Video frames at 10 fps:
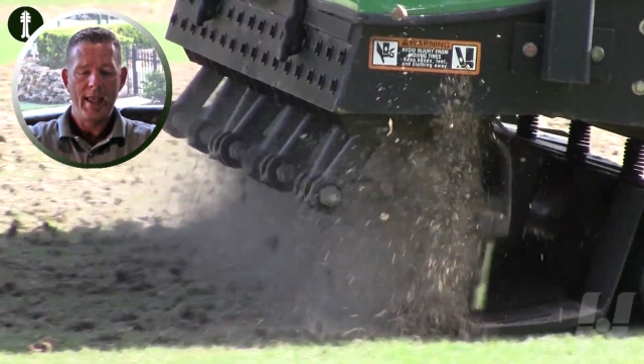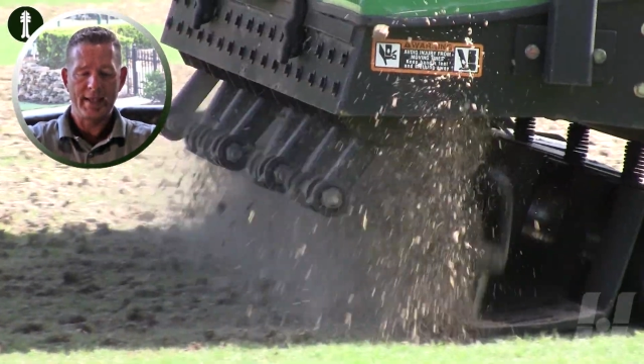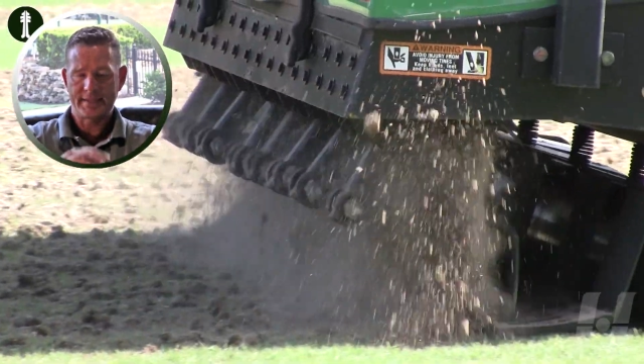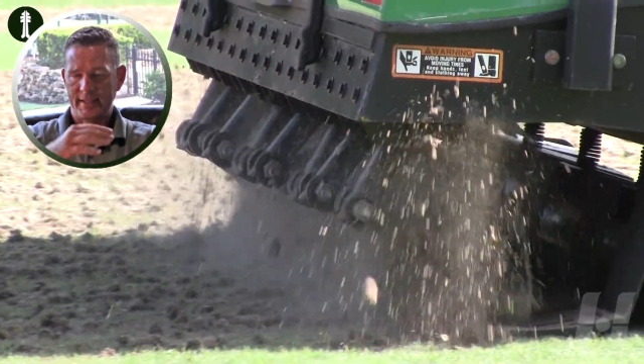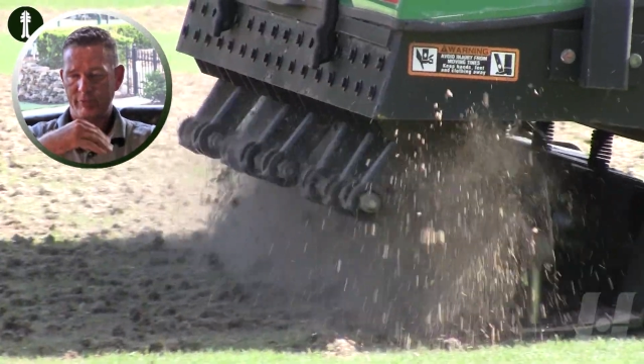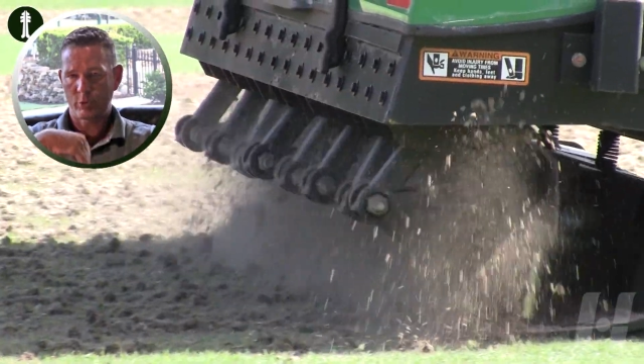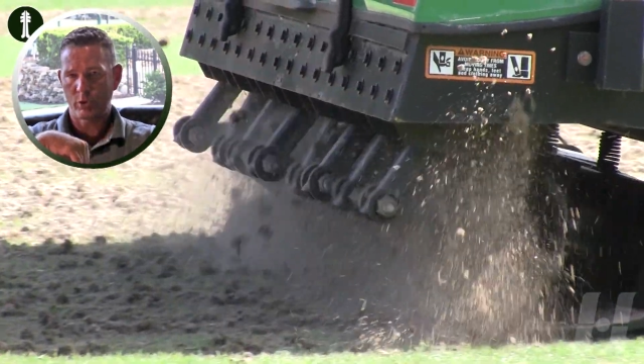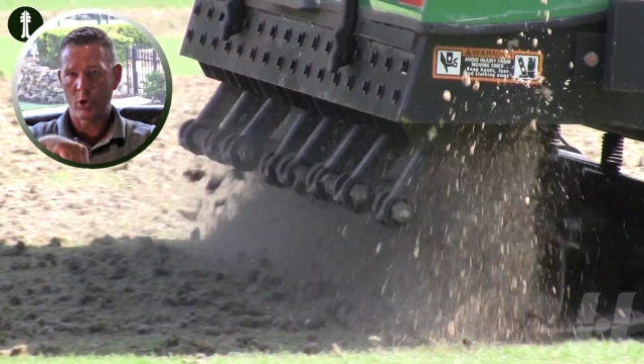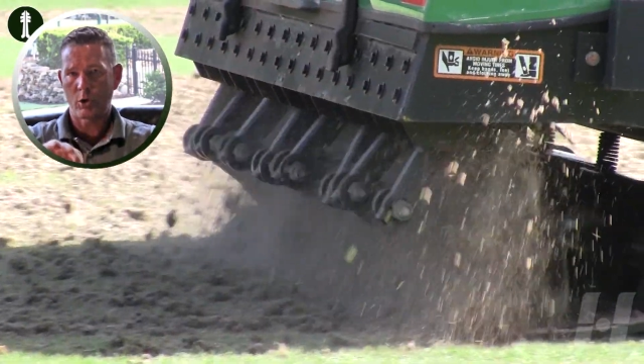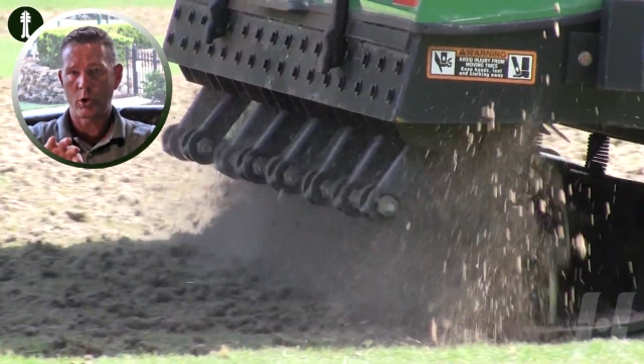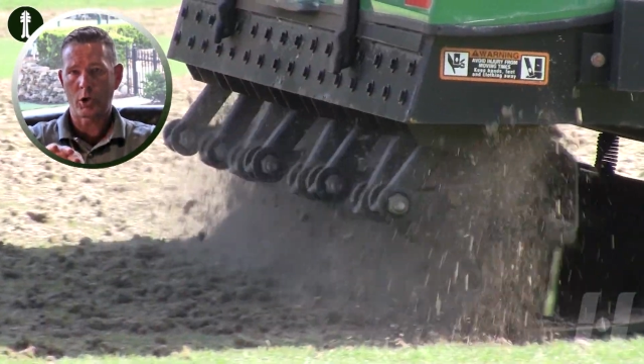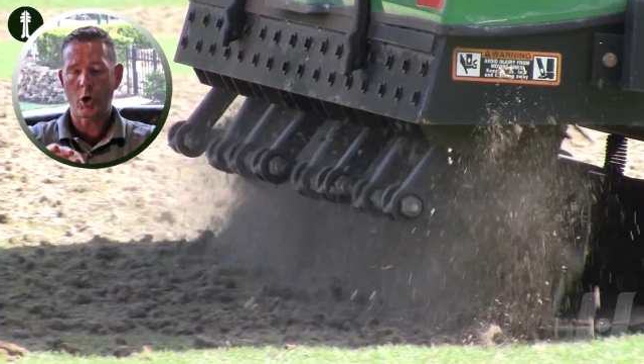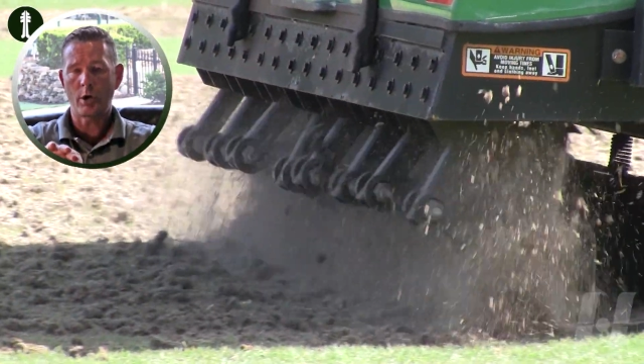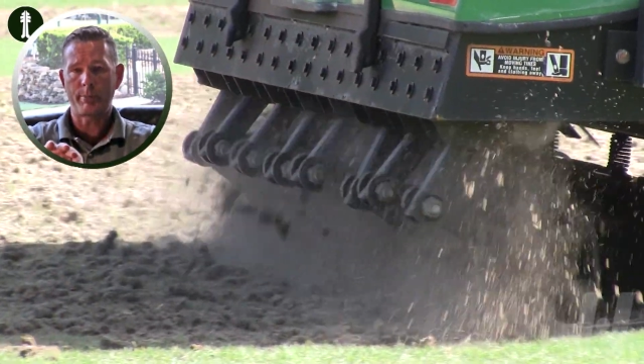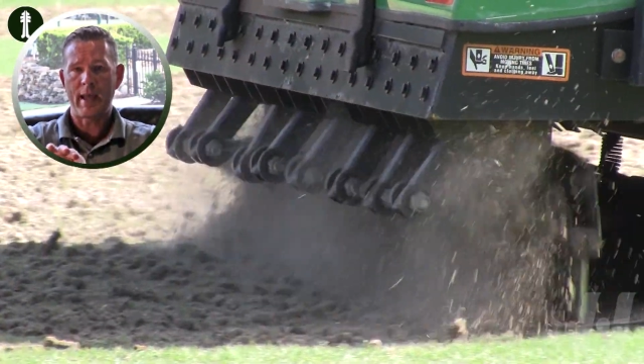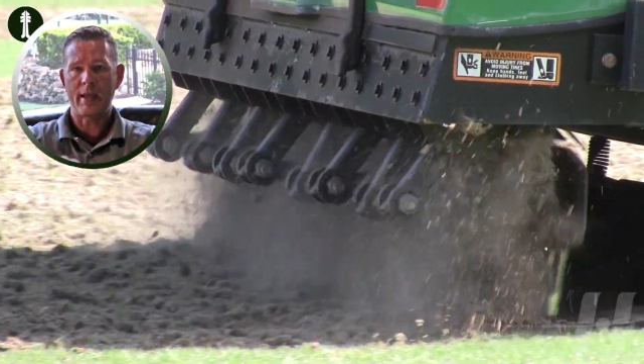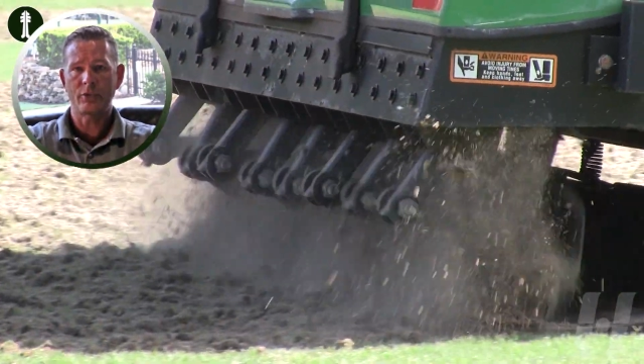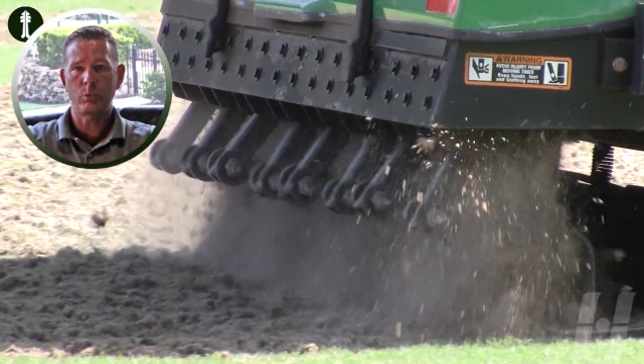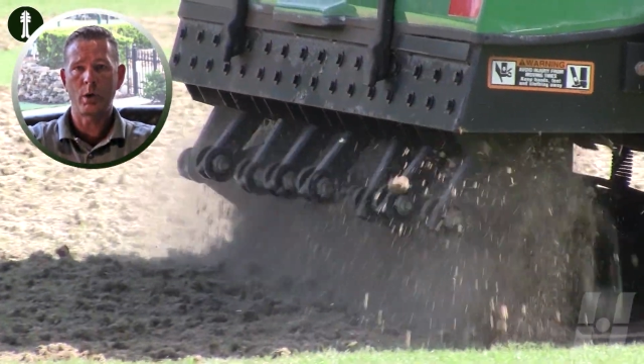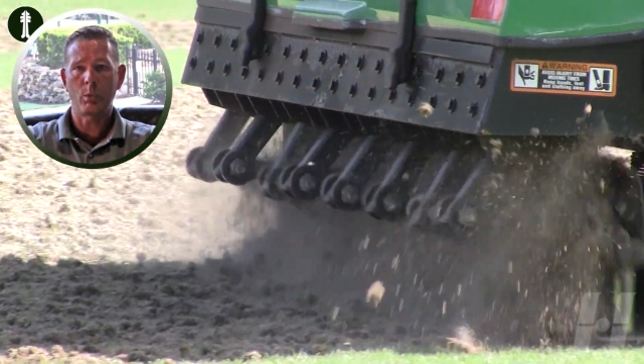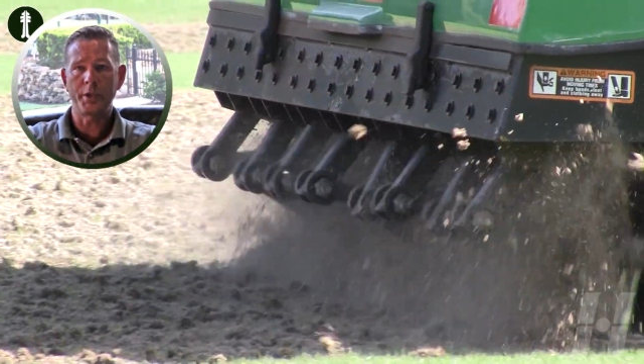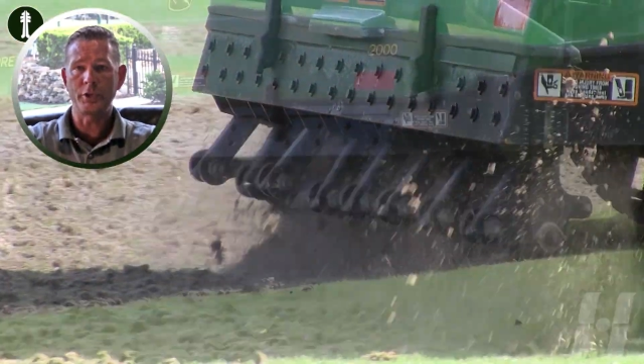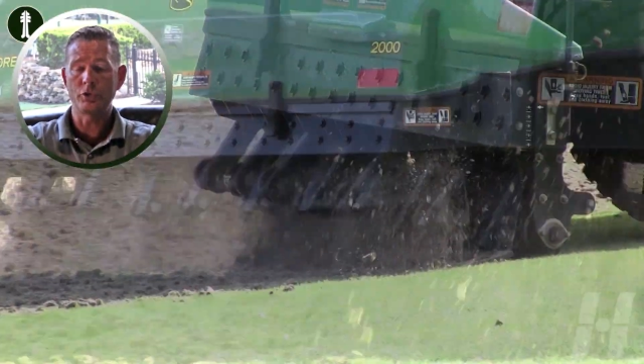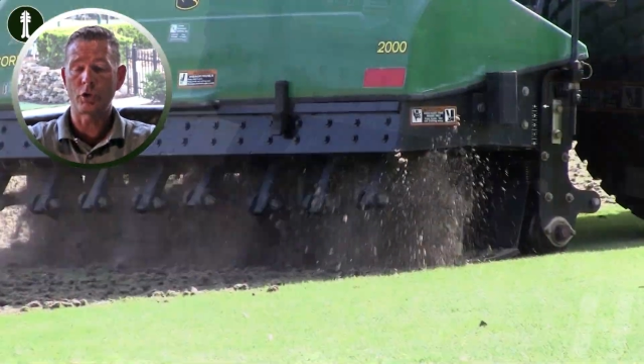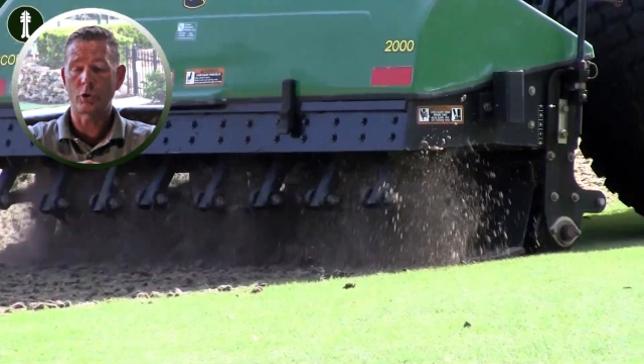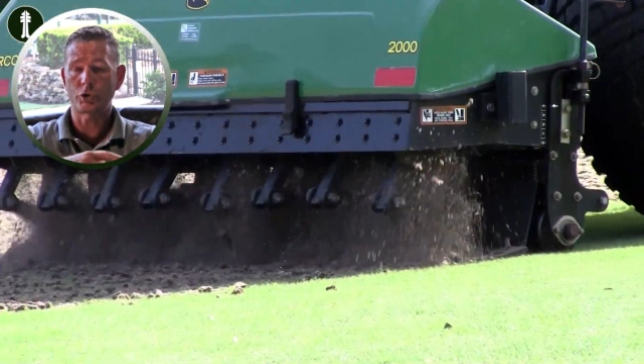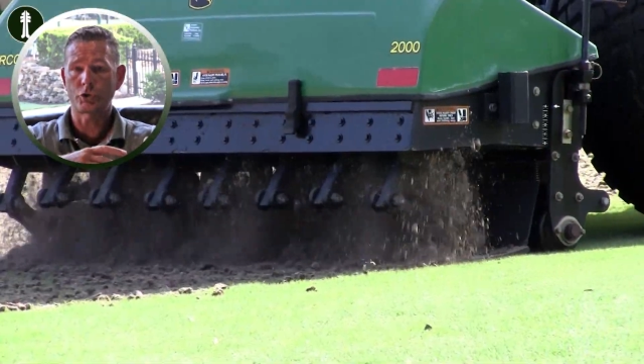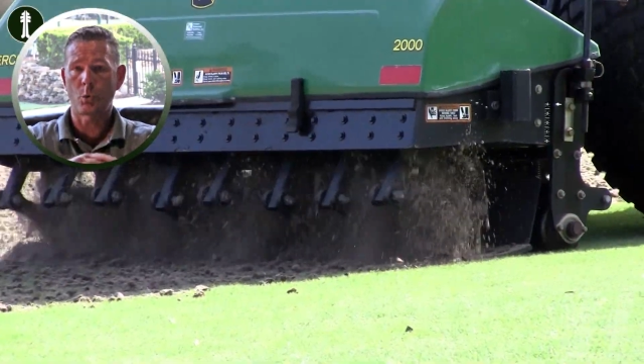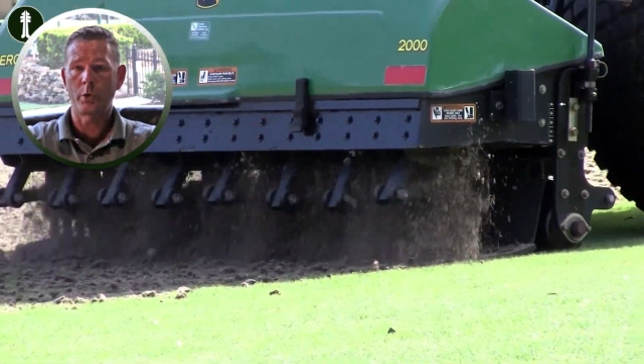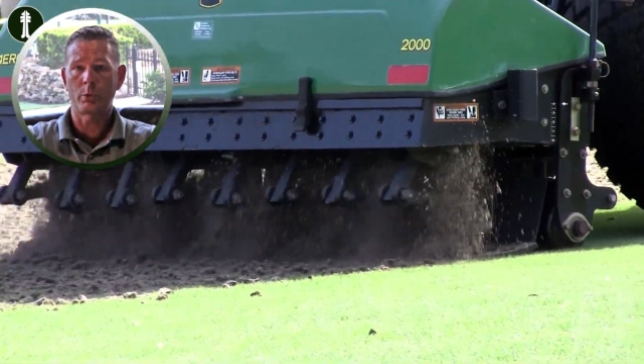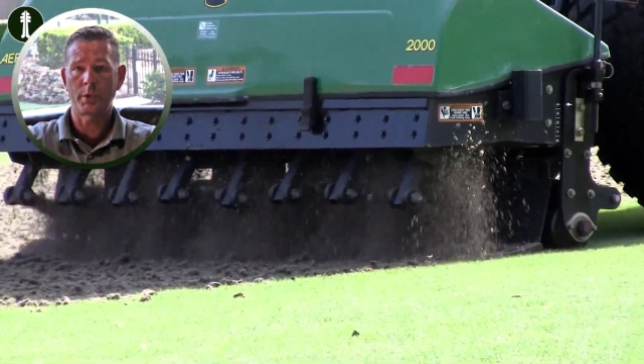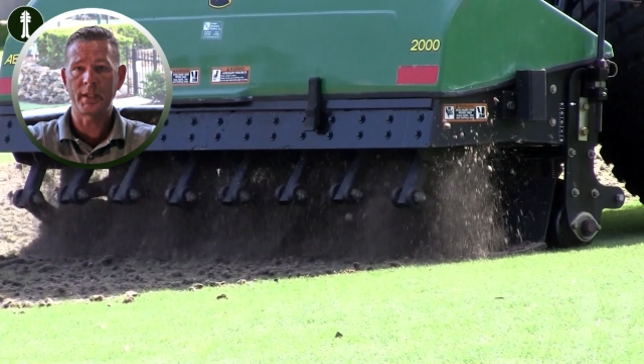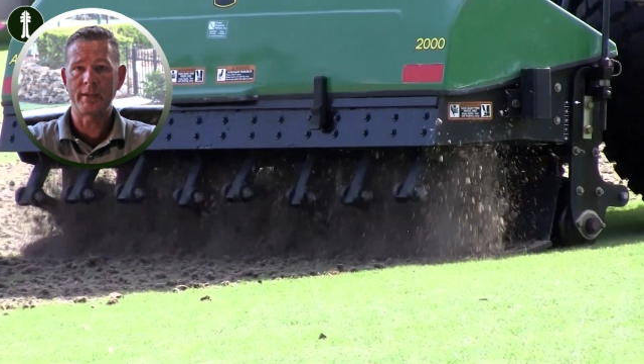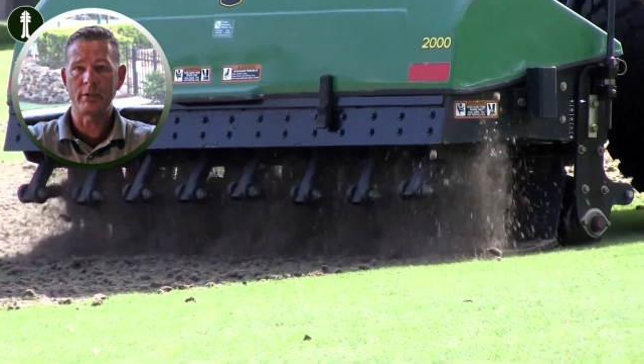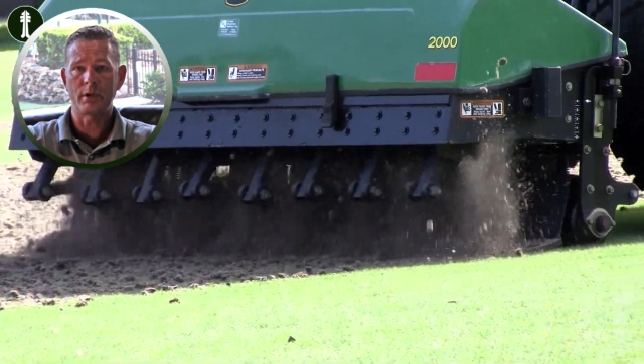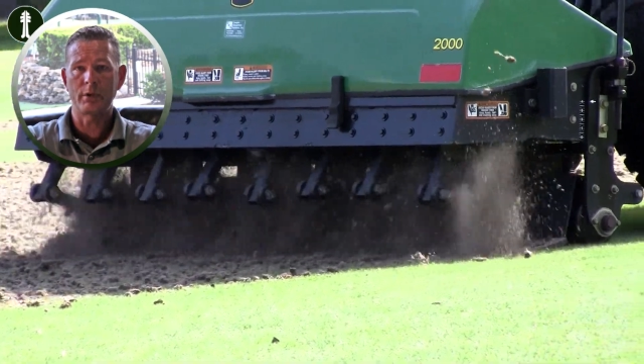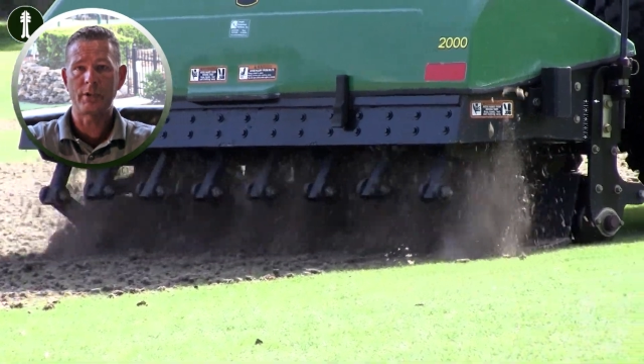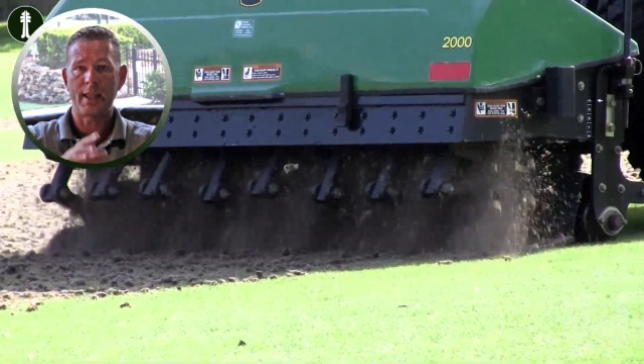except for along our cart paths where we used our soil reliever